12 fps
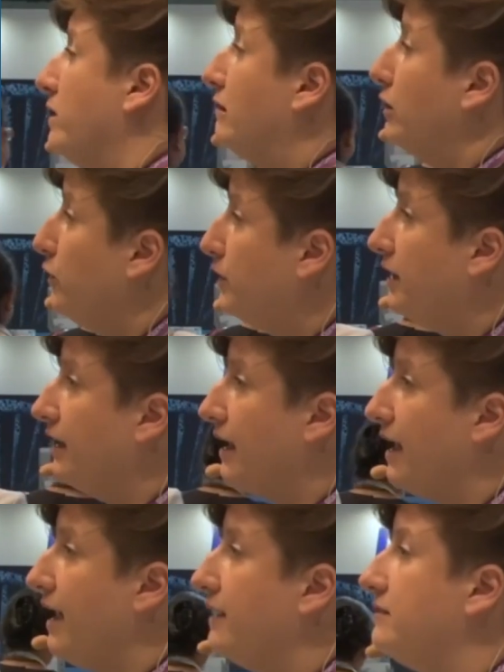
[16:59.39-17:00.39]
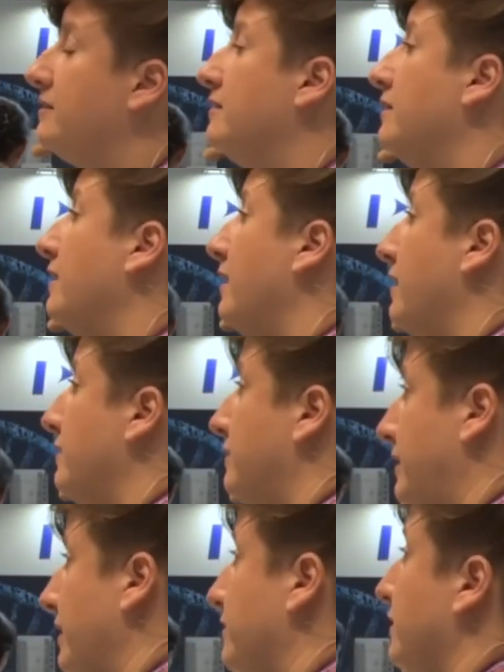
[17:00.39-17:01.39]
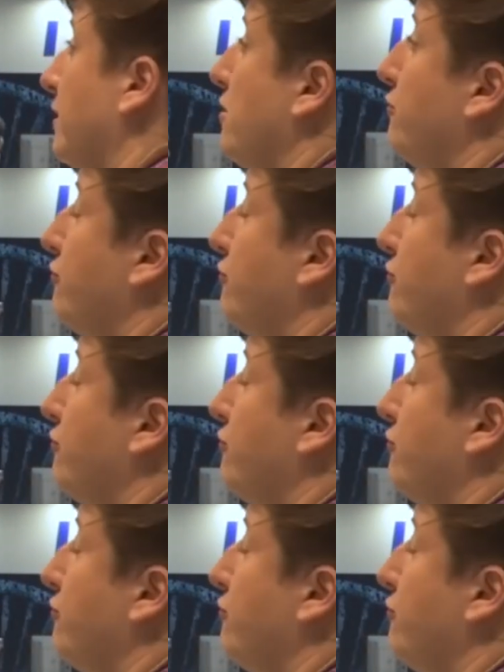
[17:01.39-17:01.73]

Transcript: we are looking at data